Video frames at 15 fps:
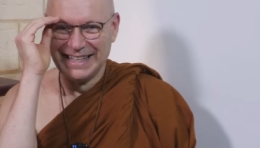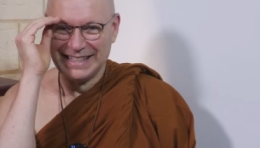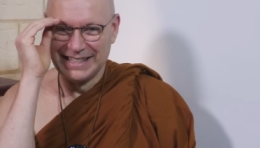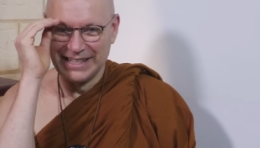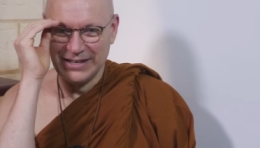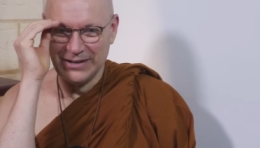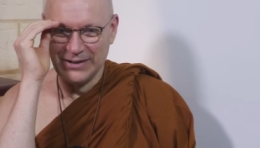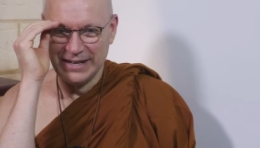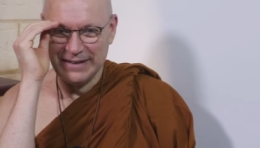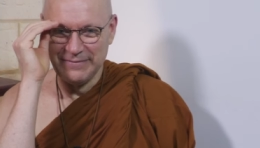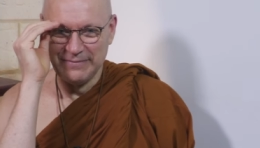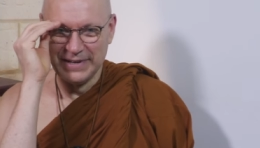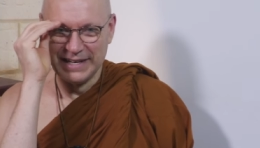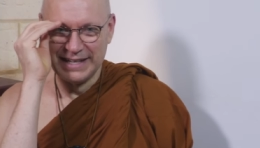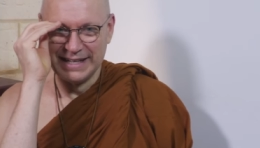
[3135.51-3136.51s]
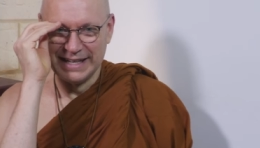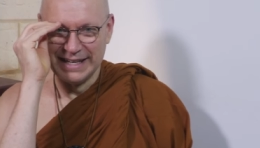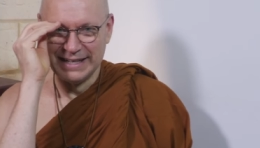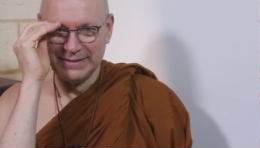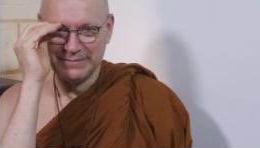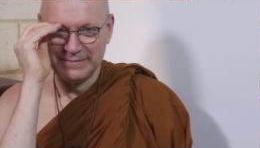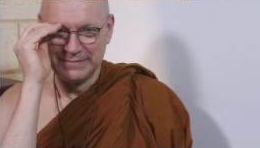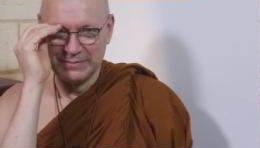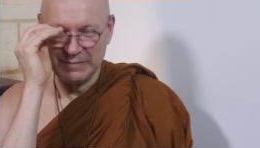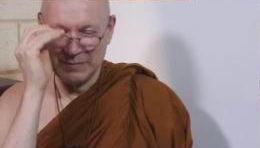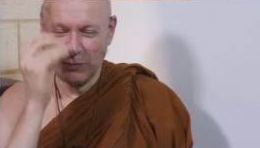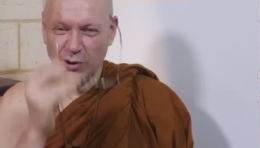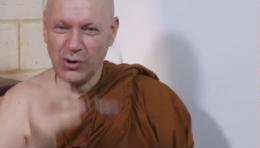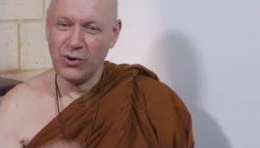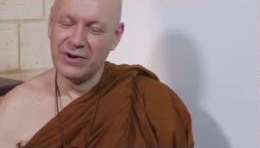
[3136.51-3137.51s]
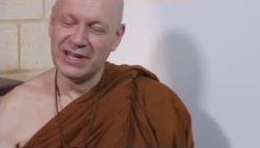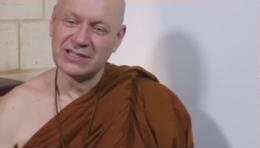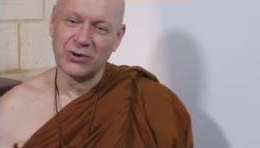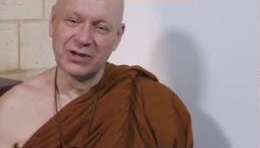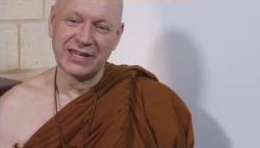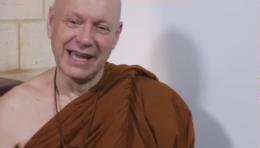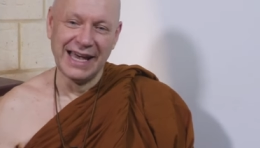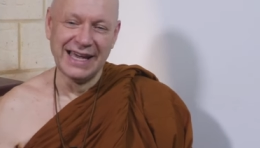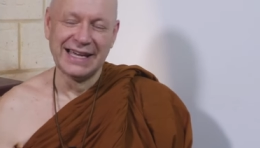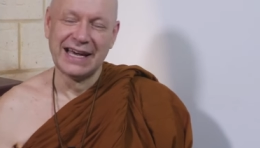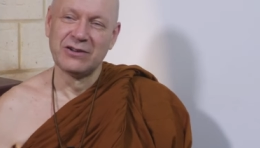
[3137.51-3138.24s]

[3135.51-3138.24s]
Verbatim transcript: so uh, but uh, blur is okay.